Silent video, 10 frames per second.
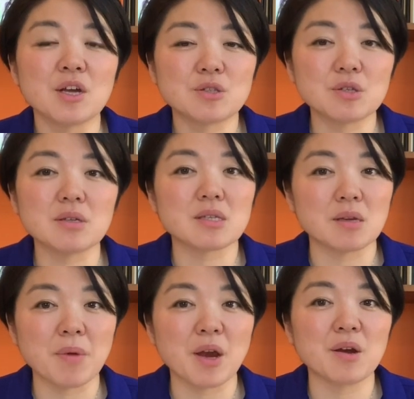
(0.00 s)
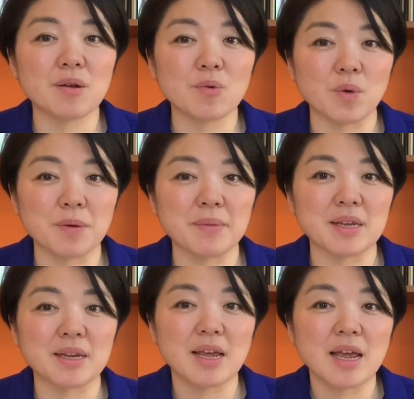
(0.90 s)
to the Samaritan
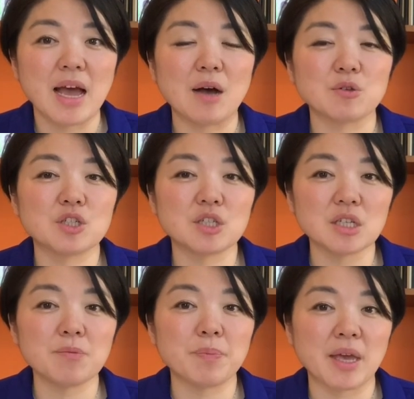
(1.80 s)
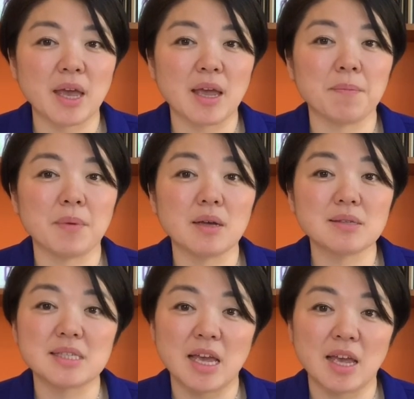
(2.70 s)
woman, how she became
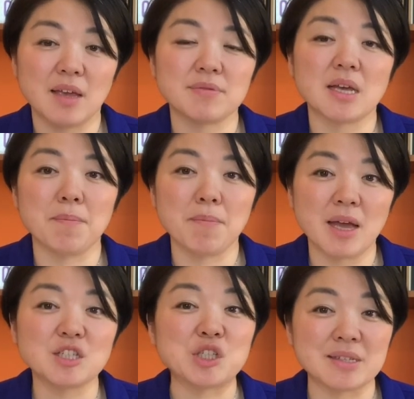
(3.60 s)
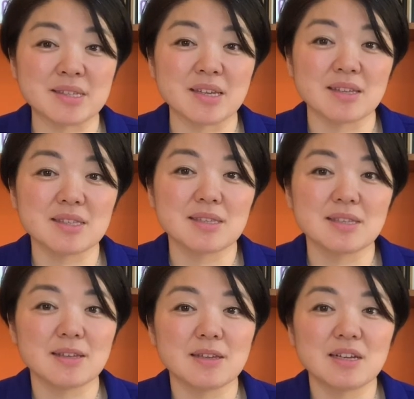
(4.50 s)
saved and met Jesus.
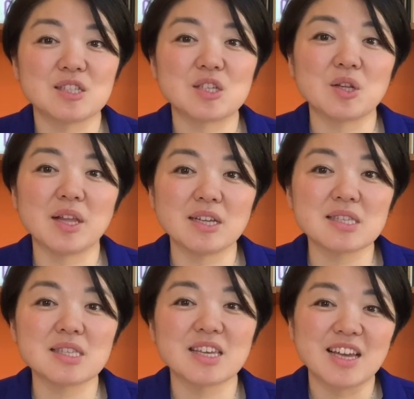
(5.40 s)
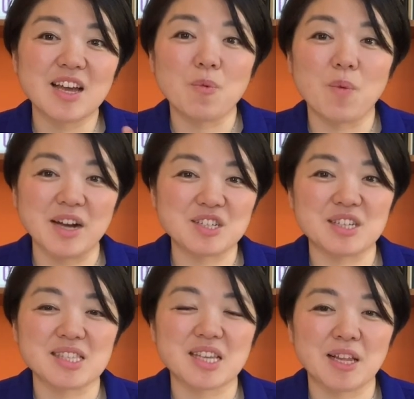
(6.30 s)
So let's watch
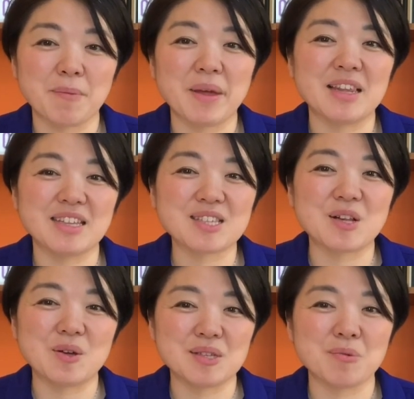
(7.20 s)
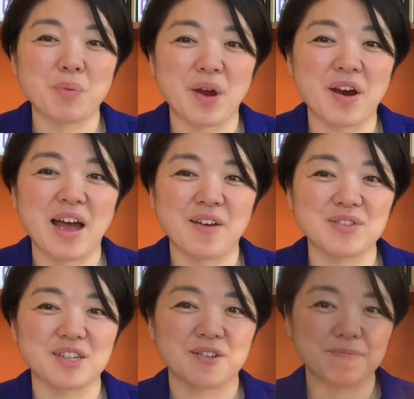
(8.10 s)
this clip and let's close in prayer
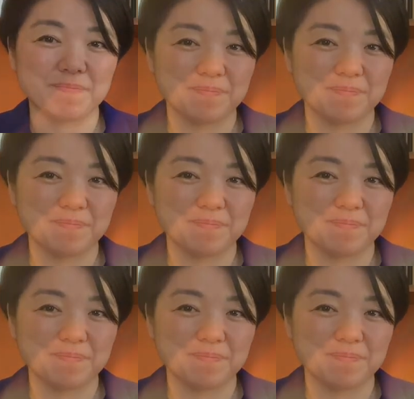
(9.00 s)
after.